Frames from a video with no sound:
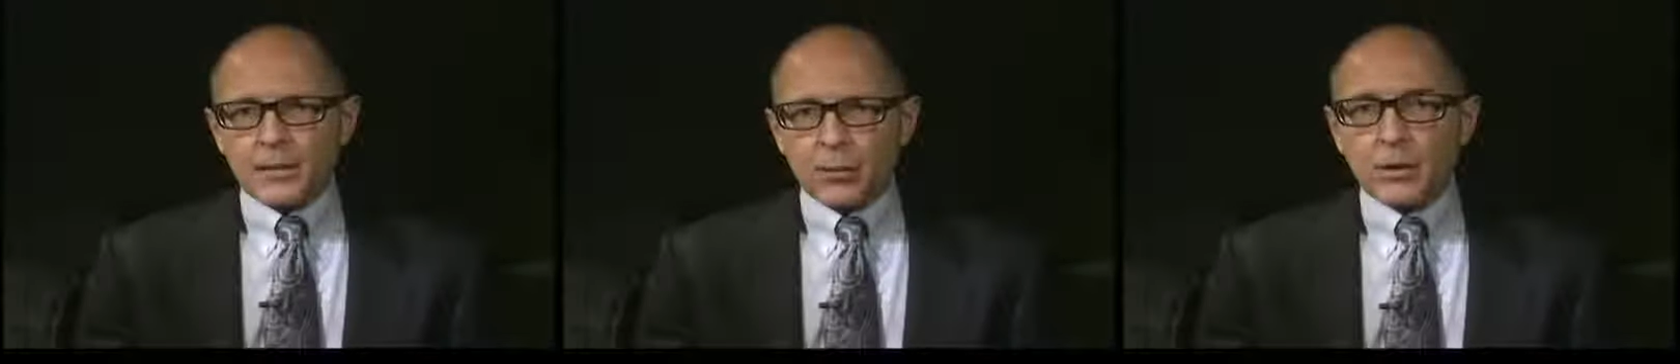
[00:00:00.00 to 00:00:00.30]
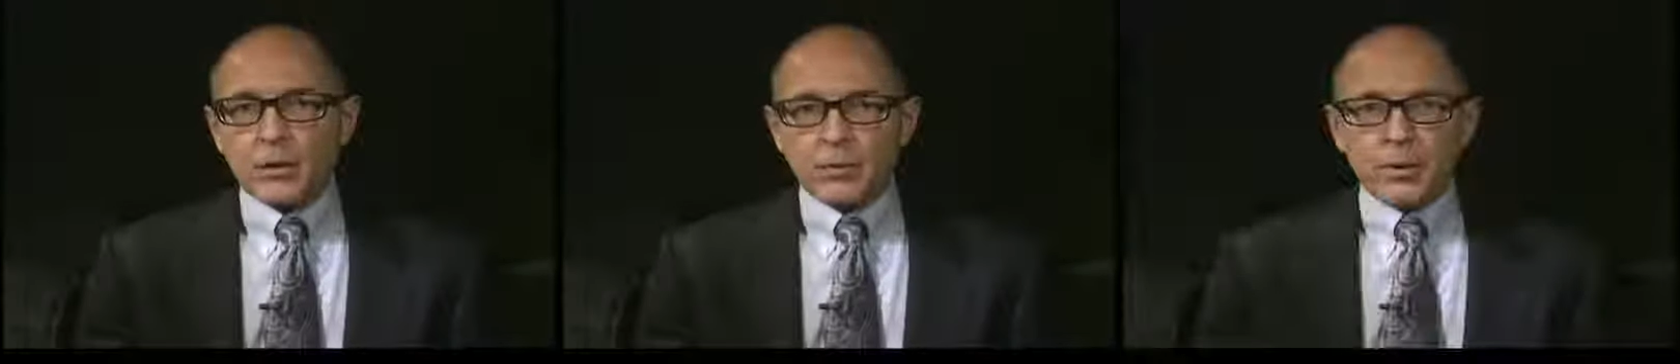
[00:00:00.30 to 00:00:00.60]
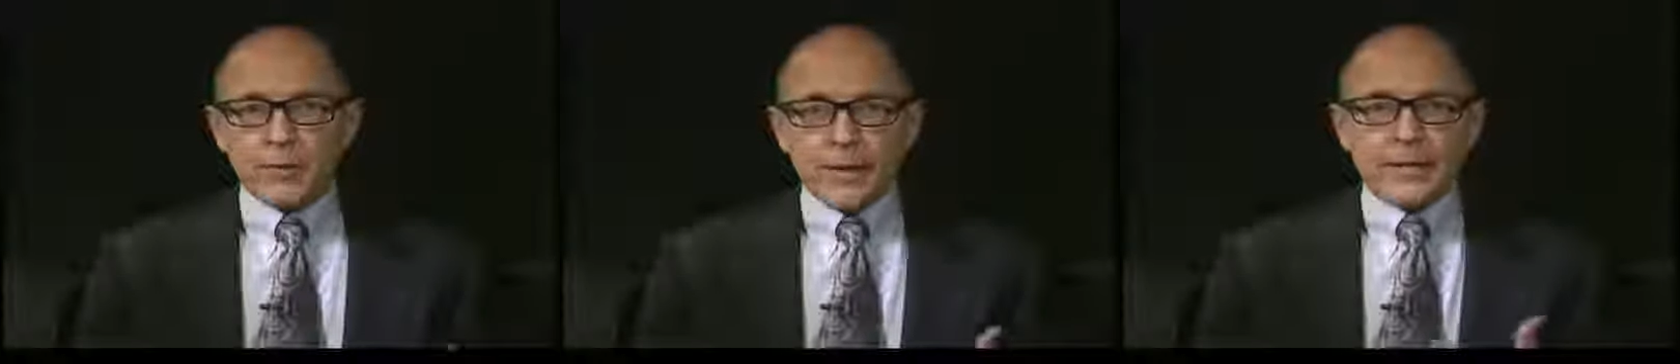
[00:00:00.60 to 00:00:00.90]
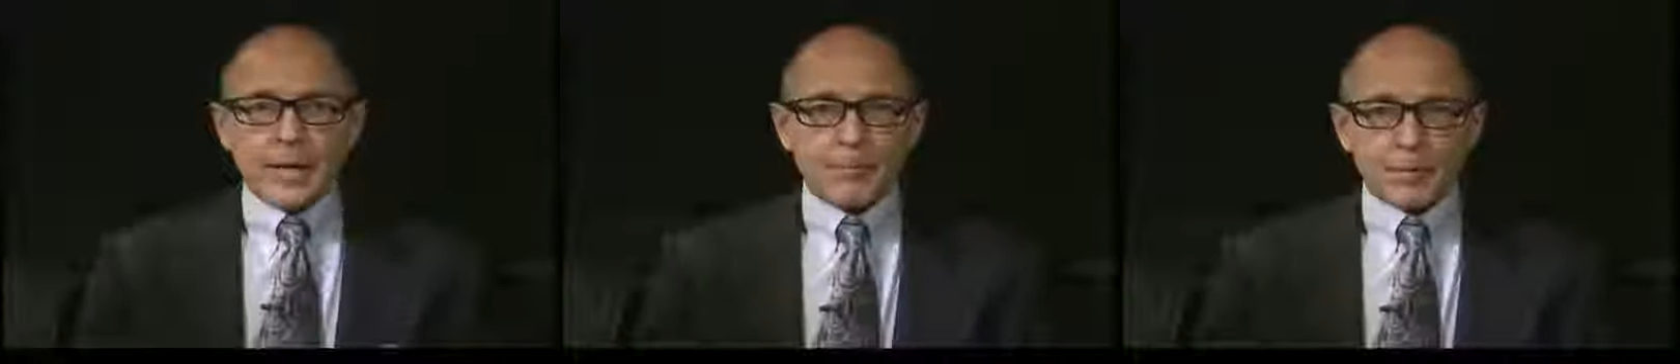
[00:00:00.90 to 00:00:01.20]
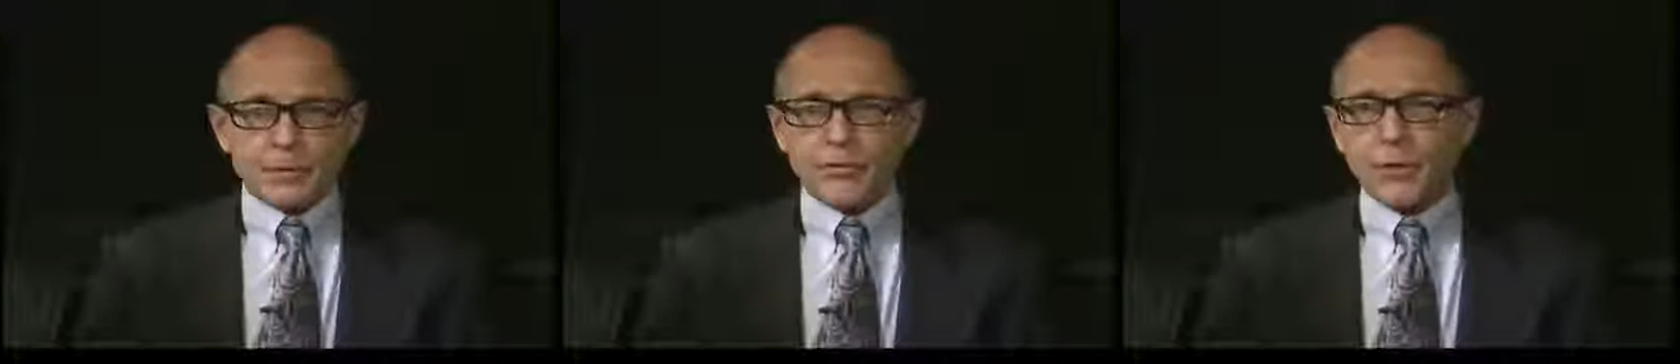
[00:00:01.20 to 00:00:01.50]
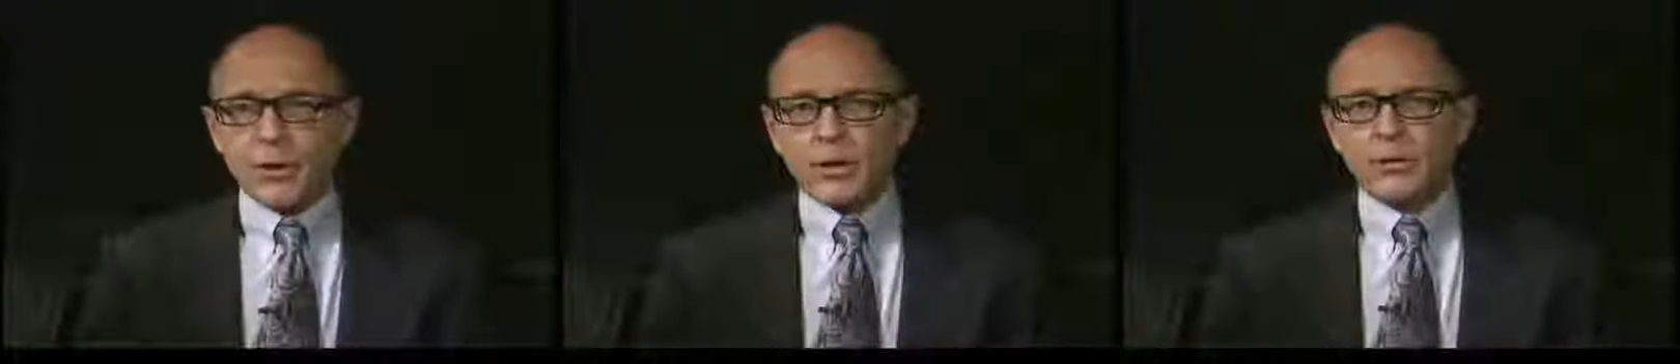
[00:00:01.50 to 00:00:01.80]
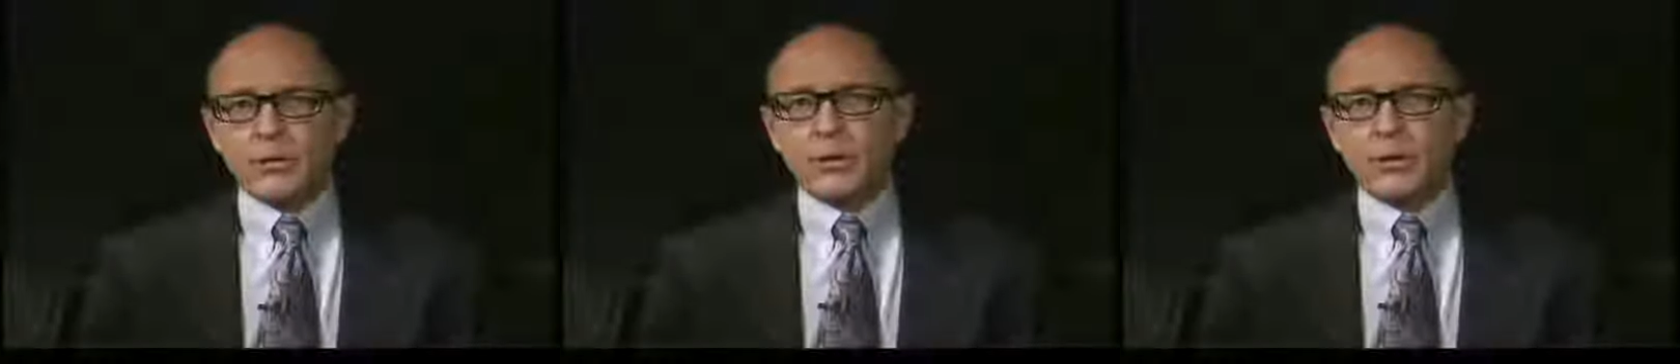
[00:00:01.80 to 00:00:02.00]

We'll provide templates for you.